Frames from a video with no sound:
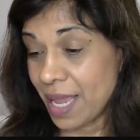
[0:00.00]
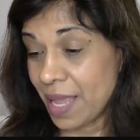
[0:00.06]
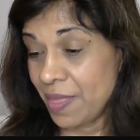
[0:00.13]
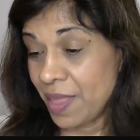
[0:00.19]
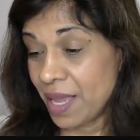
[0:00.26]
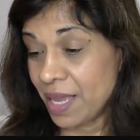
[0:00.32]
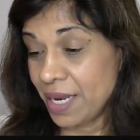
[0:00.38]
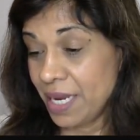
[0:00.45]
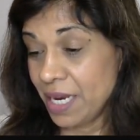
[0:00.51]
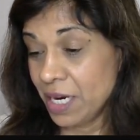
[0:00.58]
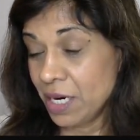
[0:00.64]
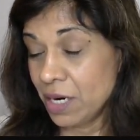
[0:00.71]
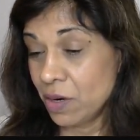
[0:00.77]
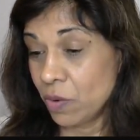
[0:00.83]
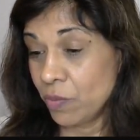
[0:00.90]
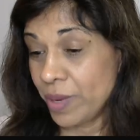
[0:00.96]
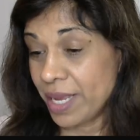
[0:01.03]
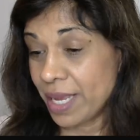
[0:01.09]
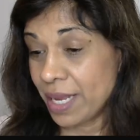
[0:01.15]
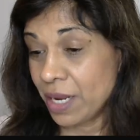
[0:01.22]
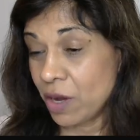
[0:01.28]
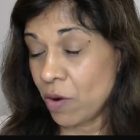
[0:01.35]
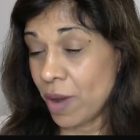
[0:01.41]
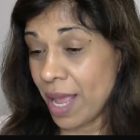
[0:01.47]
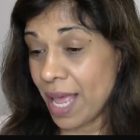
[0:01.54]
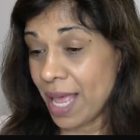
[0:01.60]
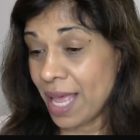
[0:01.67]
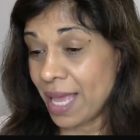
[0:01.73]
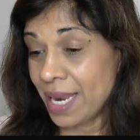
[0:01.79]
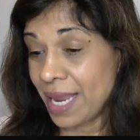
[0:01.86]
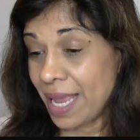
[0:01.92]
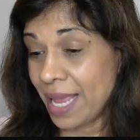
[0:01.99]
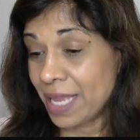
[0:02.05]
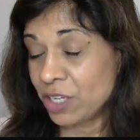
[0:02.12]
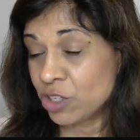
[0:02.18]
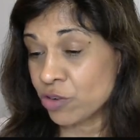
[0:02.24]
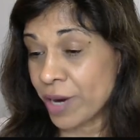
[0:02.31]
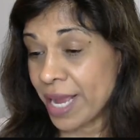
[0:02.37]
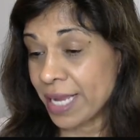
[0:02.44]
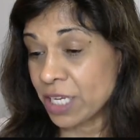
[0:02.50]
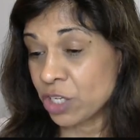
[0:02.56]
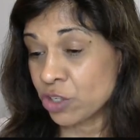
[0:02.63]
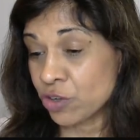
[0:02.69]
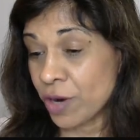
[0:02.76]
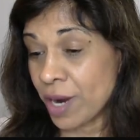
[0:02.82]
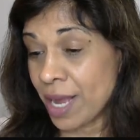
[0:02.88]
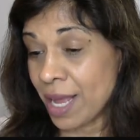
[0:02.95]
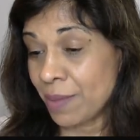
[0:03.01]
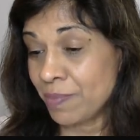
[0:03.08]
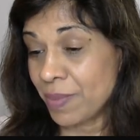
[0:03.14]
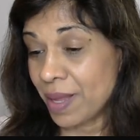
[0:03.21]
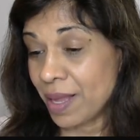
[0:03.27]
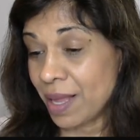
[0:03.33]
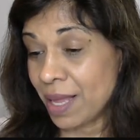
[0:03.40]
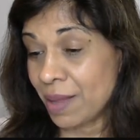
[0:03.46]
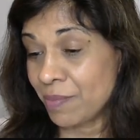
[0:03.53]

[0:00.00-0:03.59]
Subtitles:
And then here, we can go ahead and drag and drop